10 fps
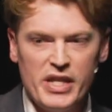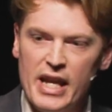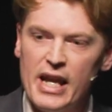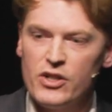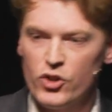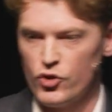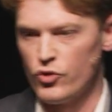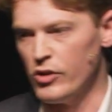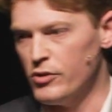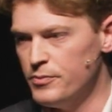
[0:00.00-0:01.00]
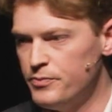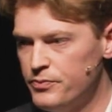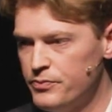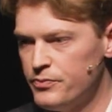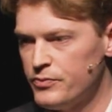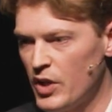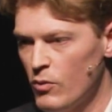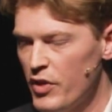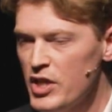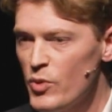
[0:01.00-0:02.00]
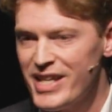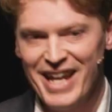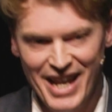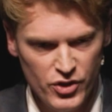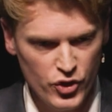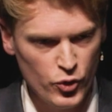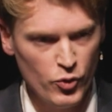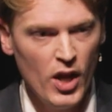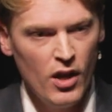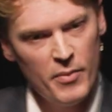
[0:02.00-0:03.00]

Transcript: we can control. Things we can do.